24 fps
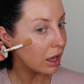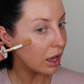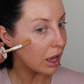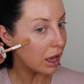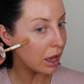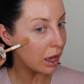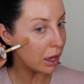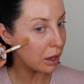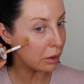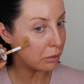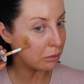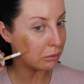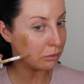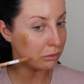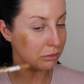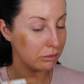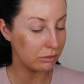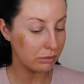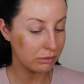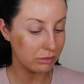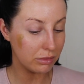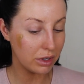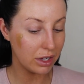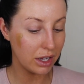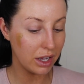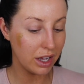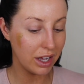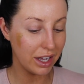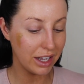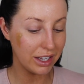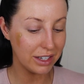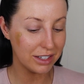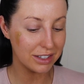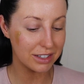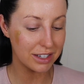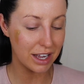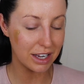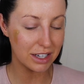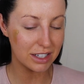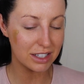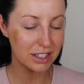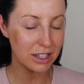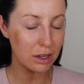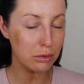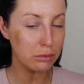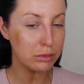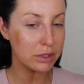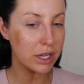And
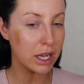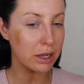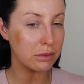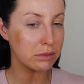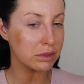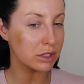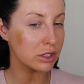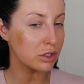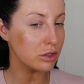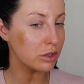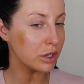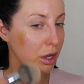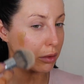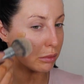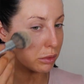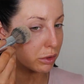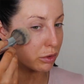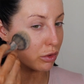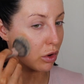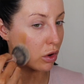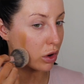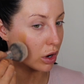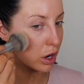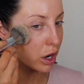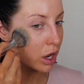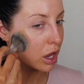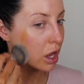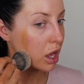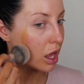sometimes, don't get me wrong,